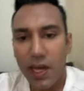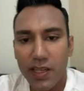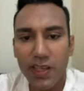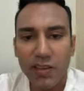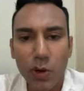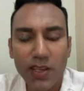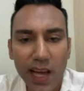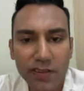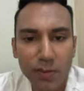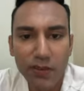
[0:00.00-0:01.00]
and it doesn't always
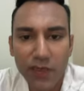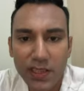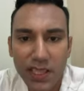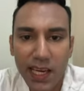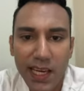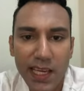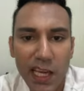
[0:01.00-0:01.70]
have to be physically,